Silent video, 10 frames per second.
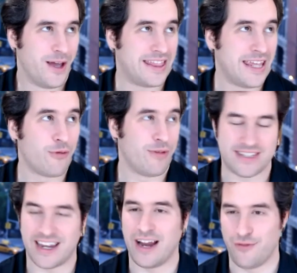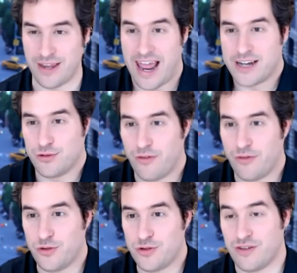I I think that's kind of the natural
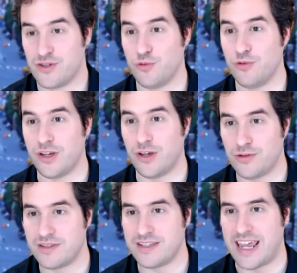evolution of tool use.